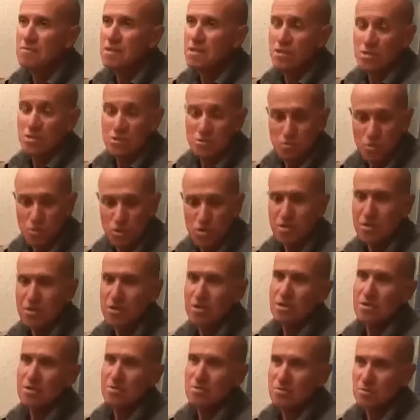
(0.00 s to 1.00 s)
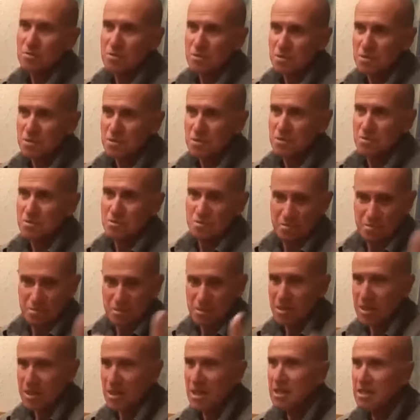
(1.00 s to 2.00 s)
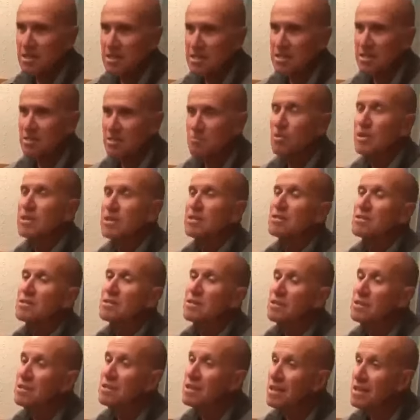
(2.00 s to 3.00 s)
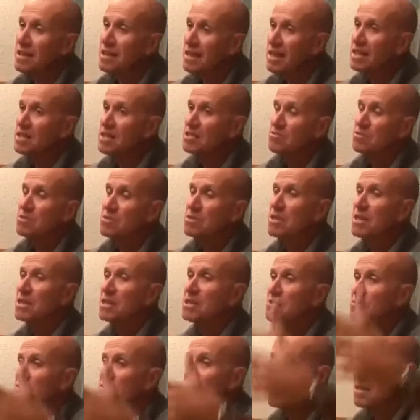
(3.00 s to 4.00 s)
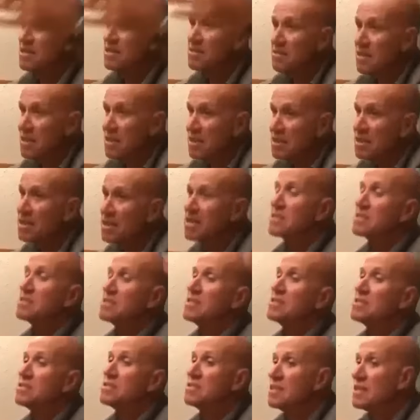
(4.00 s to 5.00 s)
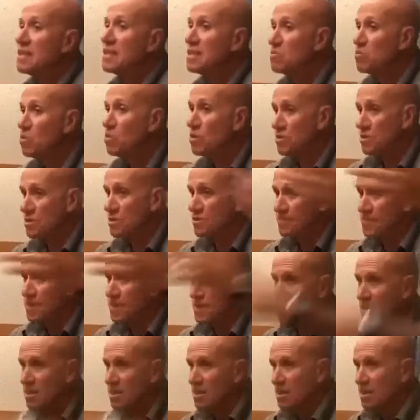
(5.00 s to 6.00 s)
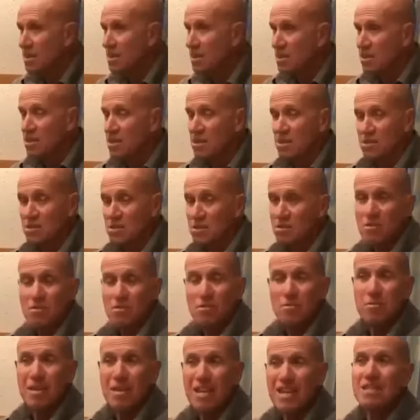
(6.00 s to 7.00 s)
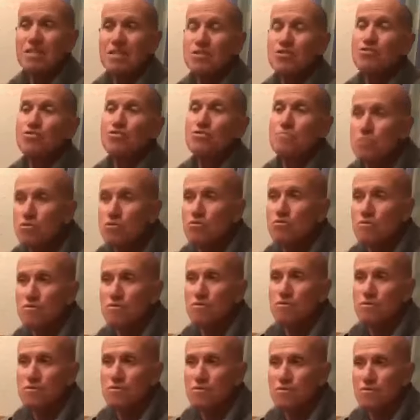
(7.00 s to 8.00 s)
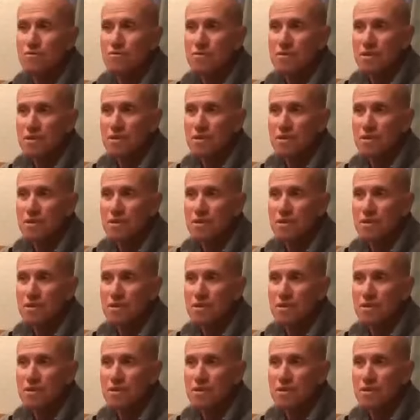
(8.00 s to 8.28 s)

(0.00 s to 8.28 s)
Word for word: because water was scarce and when their lakes were dry, they would try and find lakes that still had water. So they were obliged to move.